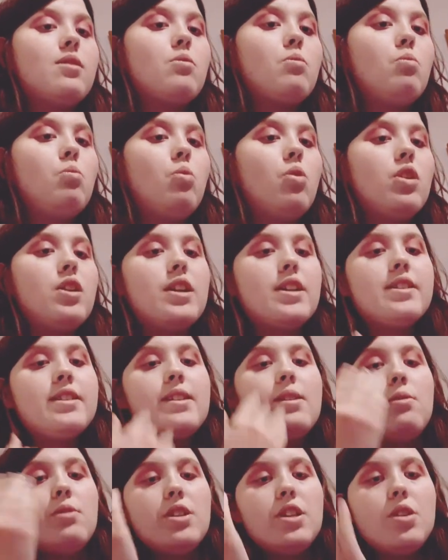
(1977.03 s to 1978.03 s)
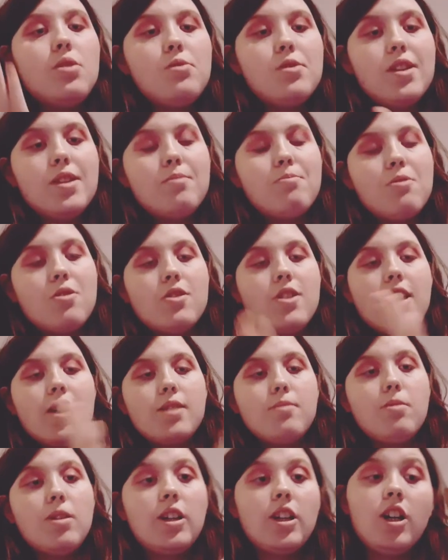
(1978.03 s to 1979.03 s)
want to still use his
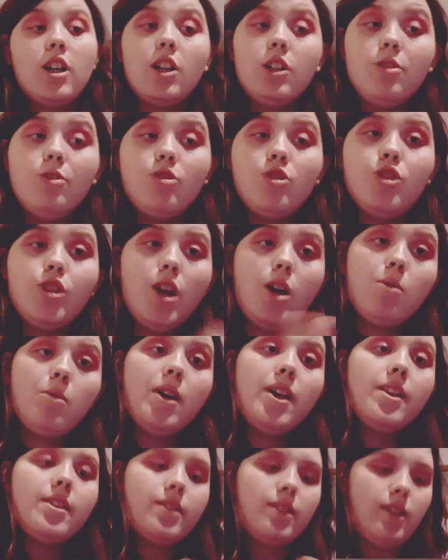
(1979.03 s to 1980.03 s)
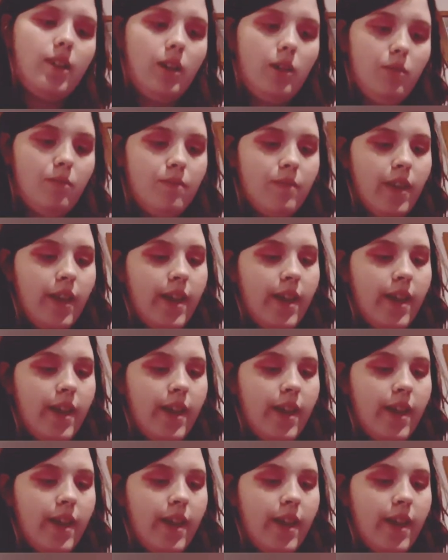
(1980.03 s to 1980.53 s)
products but can't show it. So